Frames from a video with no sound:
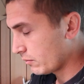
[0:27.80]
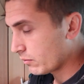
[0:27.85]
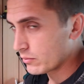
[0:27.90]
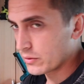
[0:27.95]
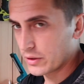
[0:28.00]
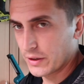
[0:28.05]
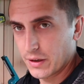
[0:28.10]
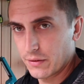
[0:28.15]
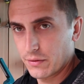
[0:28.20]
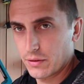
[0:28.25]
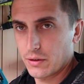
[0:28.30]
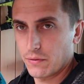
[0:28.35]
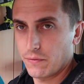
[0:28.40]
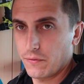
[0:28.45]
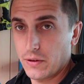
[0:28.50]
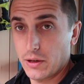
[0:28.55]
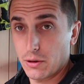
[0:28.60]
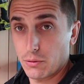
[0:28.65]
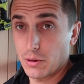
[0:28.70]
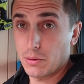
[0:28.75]
to give it a
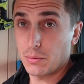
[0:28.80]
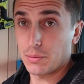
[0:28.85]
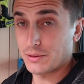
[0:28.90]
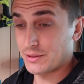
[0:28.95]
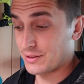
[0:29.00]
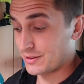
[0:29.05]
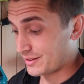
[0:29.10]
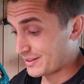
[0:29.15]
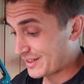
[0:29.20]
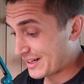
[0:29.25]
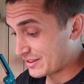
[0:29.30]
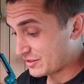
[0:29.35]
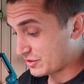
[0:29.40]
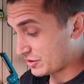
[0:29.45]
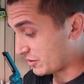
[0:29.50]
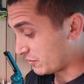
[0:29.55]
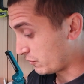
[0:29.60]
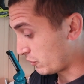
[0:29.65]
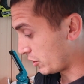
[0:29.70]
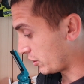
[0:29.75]
fair
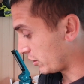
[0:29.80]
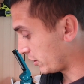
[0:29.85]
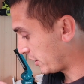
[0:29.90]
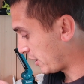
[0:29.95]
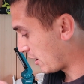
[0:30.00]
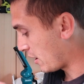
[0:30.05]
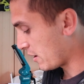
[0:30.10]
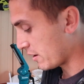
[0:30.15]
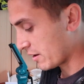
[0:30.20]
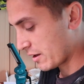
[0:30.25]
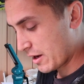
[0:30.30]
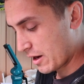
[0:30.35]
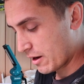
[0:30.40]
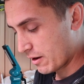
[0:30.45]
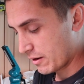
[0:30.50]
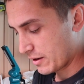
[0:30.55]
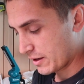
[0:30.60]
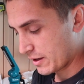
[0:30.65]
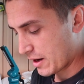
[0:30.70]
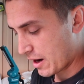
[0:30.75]
representation of what it can
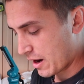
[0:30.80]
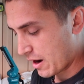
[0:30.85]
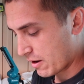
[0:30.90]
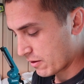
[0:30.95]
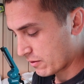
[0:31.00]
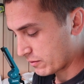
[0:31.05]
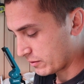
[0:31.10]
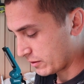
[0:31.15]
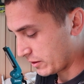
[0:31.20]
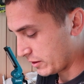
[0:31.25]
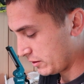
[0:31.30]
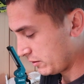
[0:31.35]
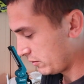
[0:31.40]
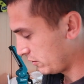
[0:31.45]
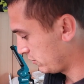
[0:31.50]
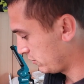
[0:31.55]
carry currently.